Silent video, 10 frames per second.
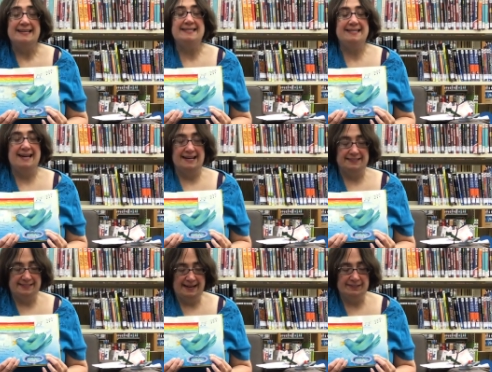
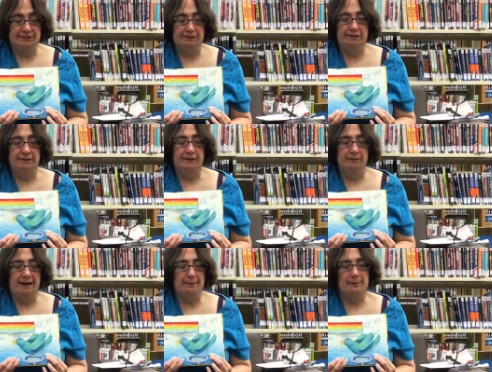"Yes, that's true, Little
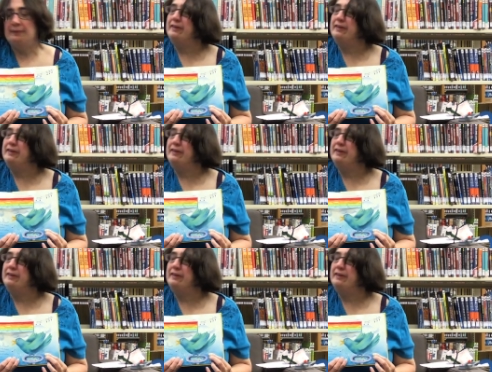Rabbit,